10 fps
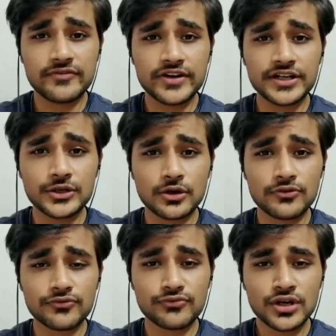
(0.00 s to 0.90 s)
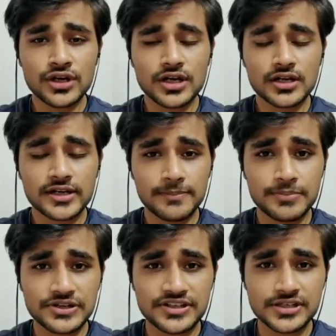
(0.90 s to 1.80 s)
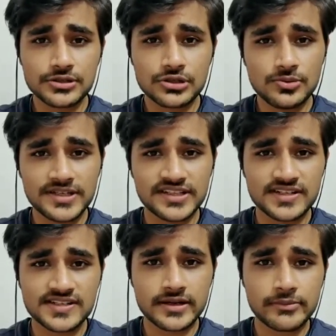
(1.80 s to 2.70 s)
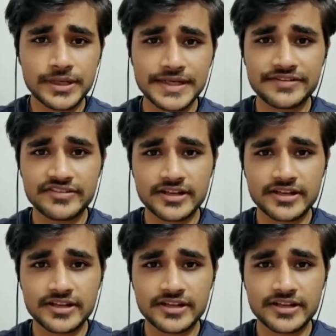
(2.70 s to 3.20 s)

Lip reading: advent of deep learning, new methods have been